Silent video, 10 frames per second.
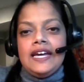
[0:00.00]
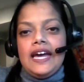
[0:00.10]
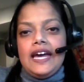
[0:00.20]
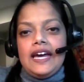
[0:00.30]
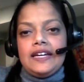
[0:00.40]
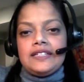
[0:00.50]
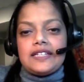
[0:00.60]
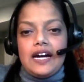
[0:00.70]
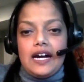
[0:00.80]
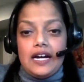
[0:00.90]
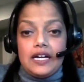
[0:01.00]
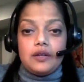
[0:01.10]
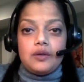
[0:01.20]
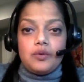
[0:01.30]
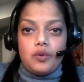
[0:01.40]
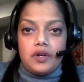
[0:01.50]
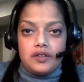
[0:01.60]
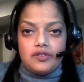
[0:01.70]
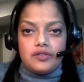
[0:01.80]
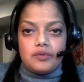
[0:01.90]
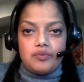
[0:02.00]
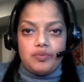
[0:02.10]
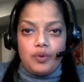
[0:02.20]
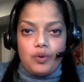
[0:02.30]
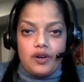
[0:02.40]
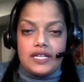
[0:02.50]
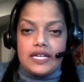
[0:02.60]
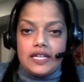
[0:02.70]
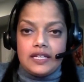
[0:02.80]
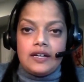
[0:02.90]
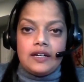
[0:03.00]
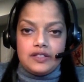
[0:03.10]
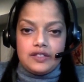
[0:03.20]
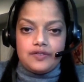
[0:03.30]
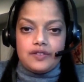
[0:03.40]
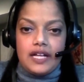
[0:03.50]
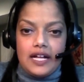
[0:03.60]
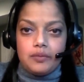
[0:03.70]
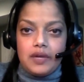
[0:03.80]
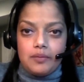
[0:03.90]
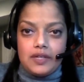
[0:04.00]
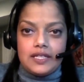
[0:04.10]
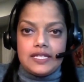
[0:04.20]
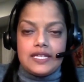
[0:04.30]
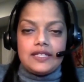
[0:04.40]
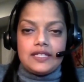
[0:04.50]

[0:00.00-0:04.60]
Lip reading: and I was born in Huntsville, Alabama, in the